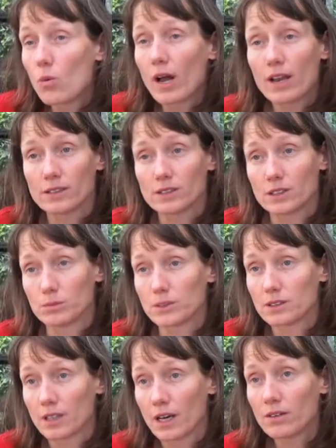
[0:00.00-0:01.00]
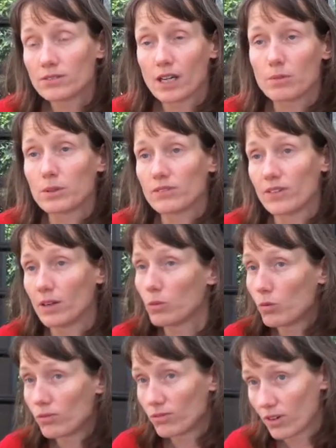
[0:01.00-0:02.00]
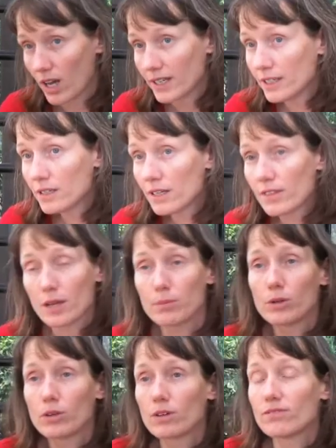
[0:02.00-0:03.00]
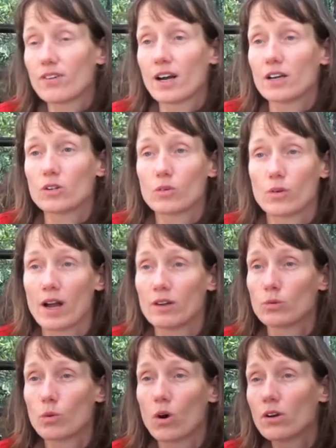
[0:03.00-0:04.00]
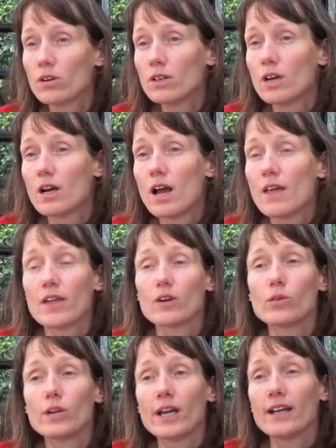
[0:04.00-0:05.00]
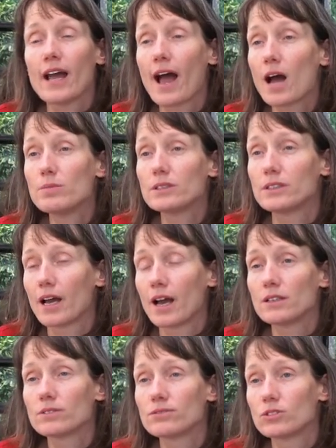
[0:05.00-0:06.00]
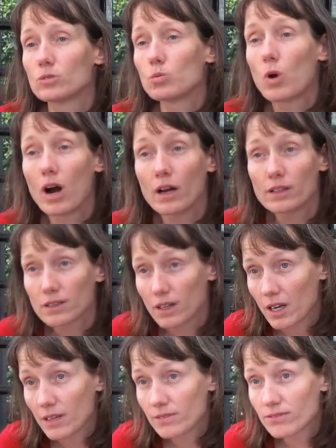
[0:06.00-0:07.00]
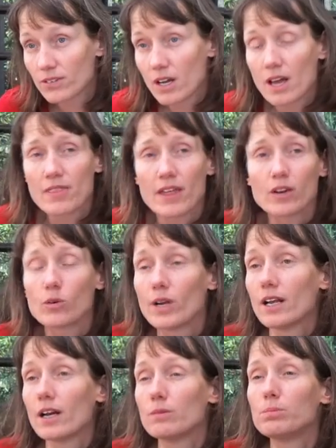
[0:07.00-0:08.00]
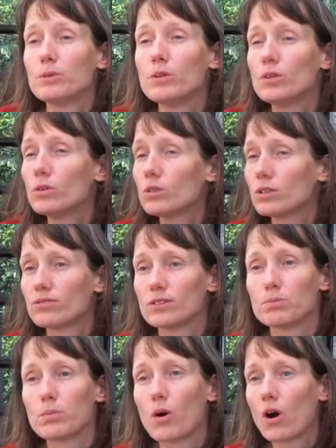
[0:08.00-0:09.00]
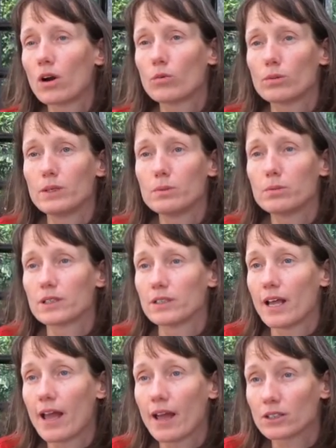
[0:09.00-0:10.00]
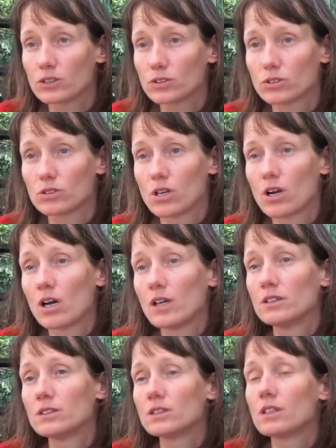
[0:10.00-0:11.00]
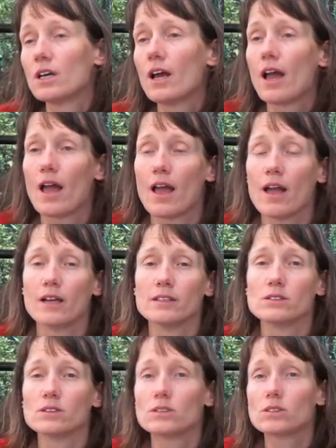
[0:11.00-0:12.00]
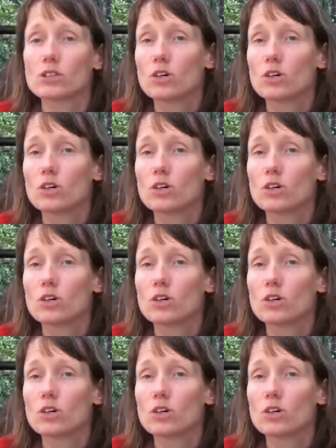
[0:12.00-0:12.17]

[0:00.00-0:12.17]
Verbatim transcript: Wetlands themselves help prevent flooding, they purify our groundwater, they create habitat for wildlife, they create a beautiful park where people can exercise and